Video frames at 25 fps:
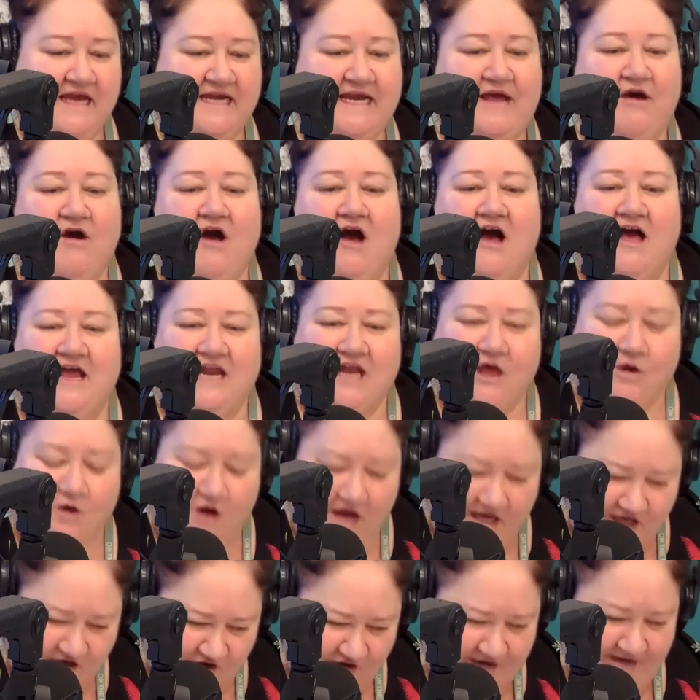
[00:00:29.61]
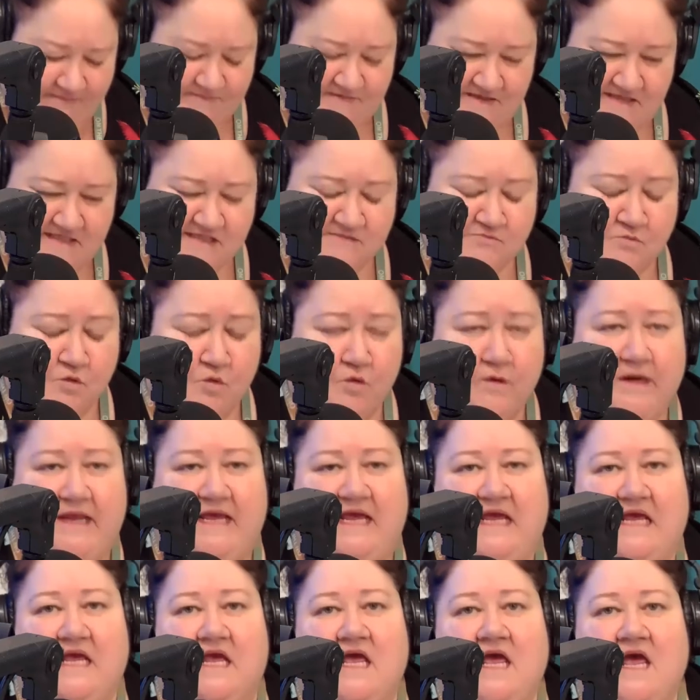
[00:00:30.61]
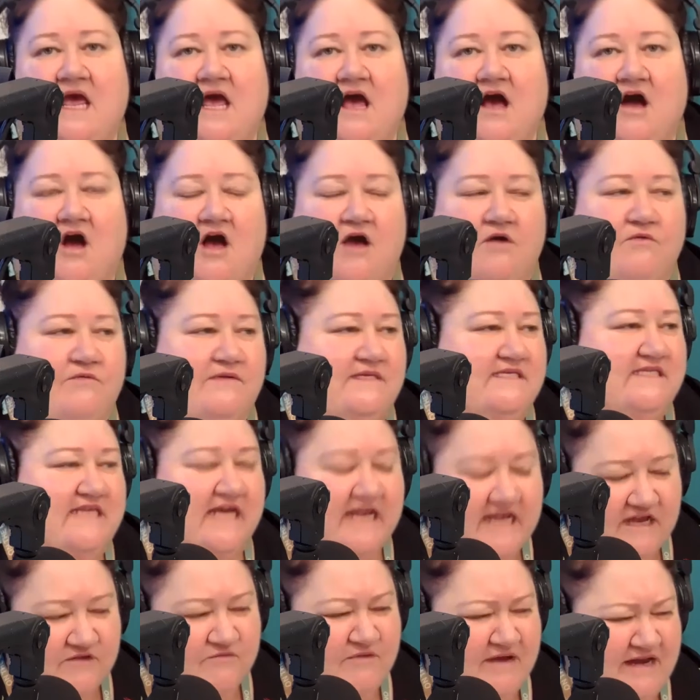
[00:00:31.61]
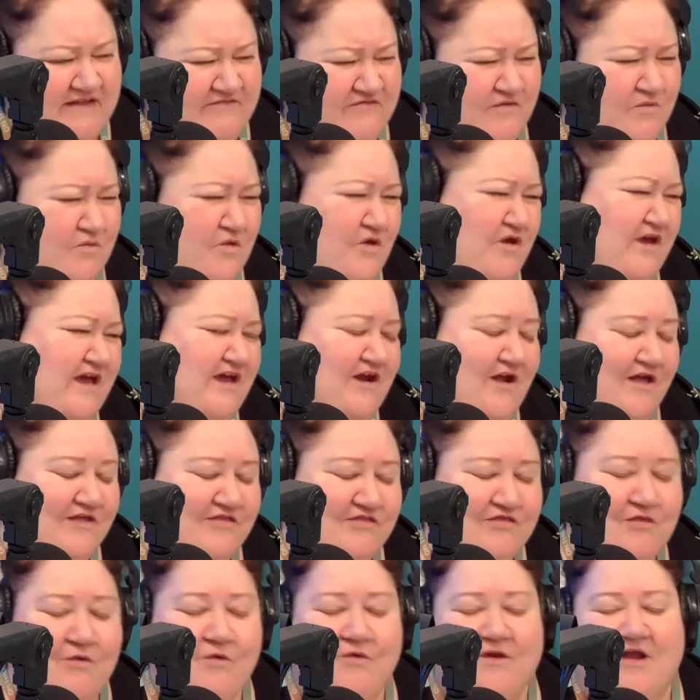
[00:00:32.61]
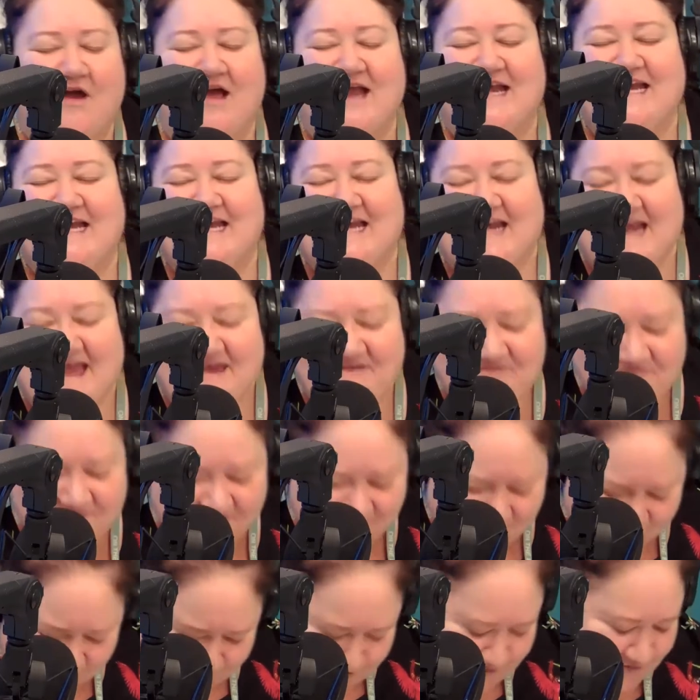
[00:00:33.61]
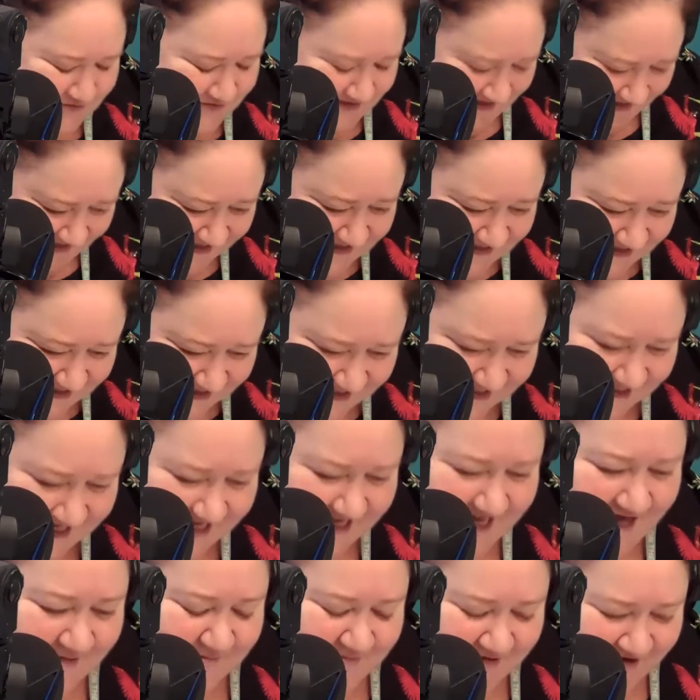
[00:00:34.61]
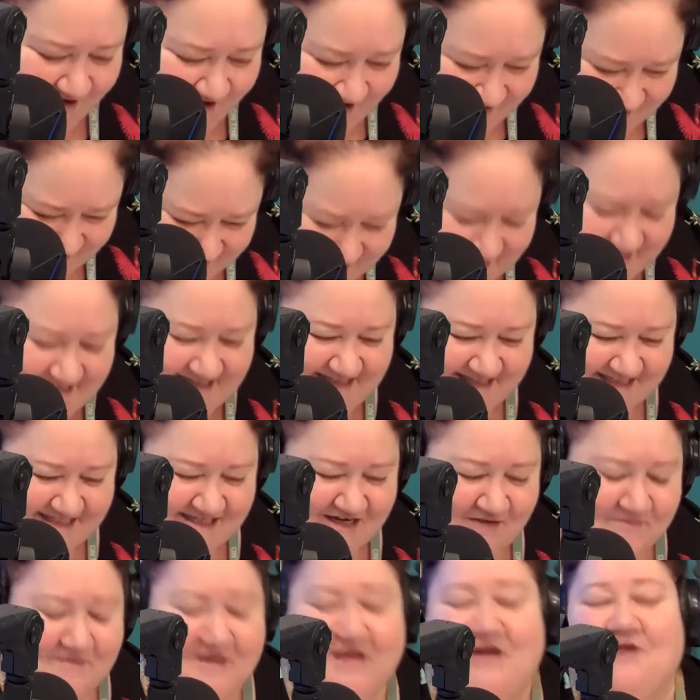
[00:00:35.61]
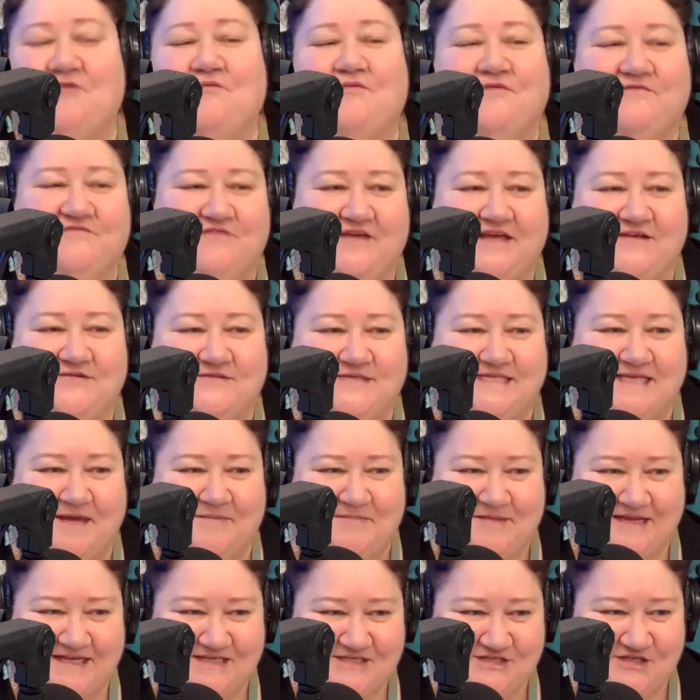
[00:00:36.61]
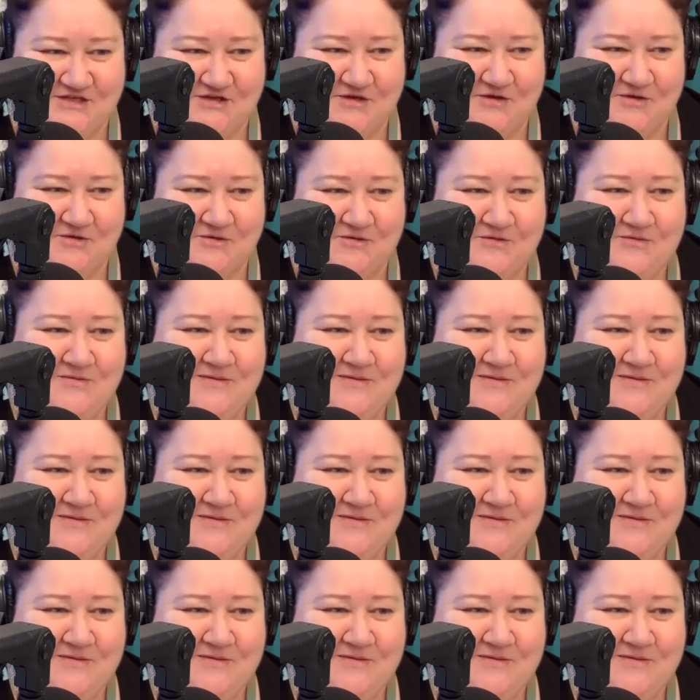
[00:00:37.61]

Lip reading: Now, Hilo, I got up this morning, I was getting ready for work, and I thought I never do this, but I did it, and I'm going to reveal something to you.